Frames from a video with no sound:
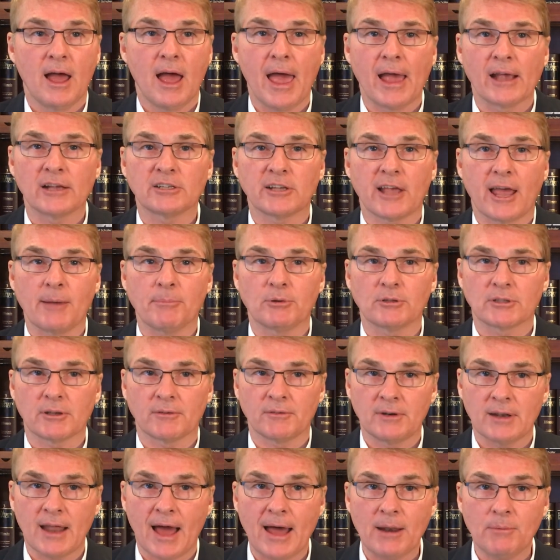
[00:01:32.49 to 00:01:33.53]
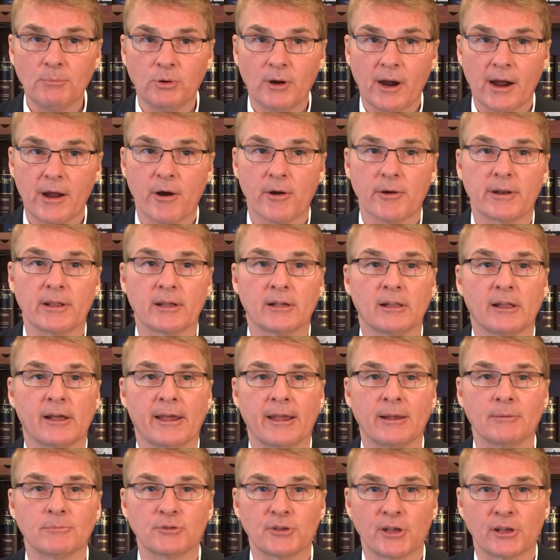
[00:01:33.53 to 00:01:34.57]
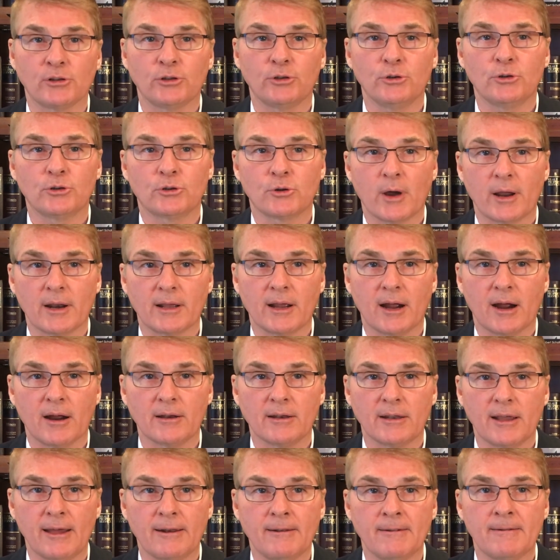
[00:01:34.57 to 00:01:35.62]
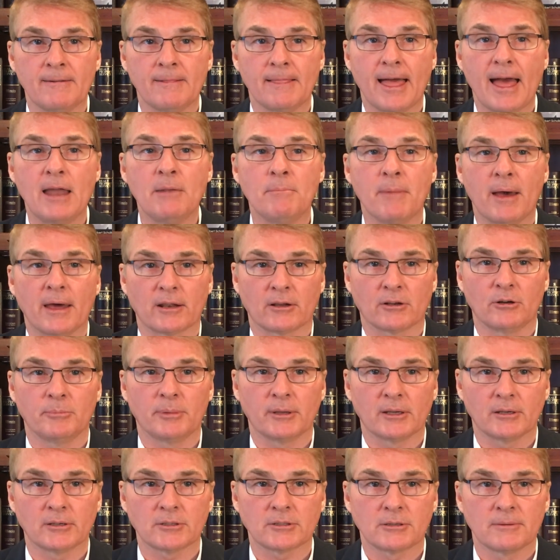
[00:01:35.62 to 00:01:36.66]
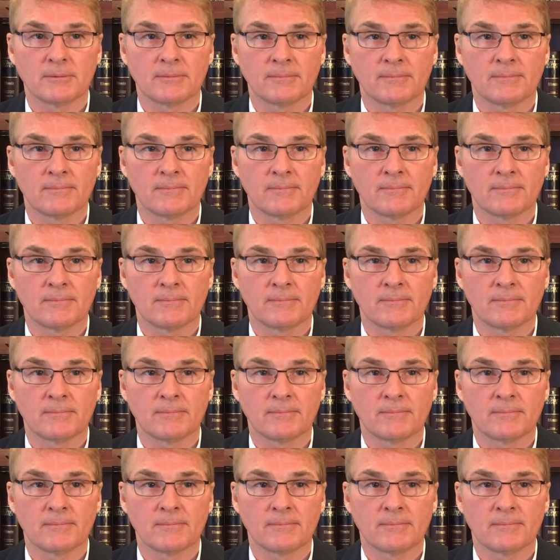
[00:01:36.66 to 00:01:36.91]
Examples of non-priority claims include credit card debt and medical bills.